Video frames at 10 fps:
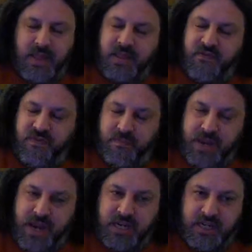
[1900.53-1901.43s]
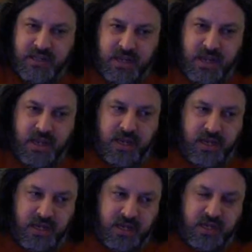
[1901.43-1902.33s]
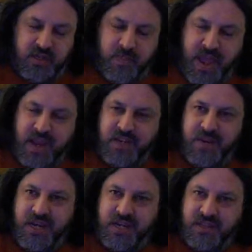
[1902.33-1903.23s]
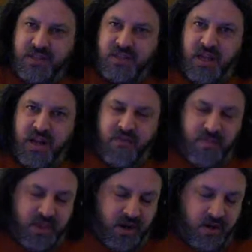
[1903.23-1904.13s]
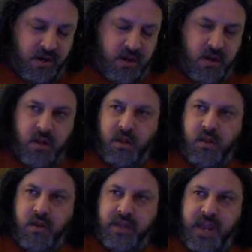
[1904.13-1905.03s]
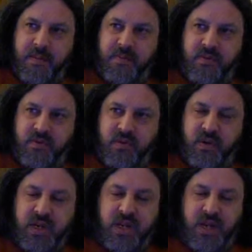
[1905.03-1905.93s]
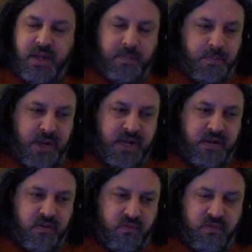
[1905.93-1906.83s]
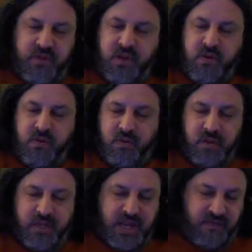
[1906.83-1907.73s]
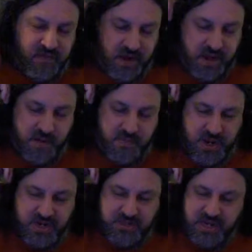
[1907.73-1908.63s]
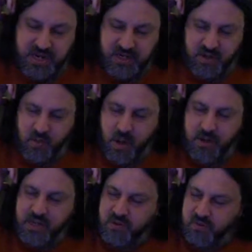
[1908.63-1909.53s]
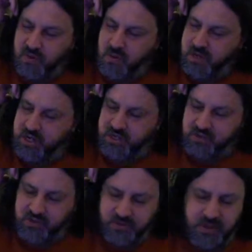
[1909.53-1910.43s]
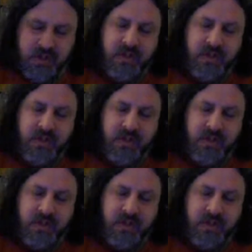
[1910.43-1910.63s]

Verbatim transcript: and then from package, in addition to package maintenance, uh, from there look at doing uh, bug review, looking at uh, bugs and quality control issues,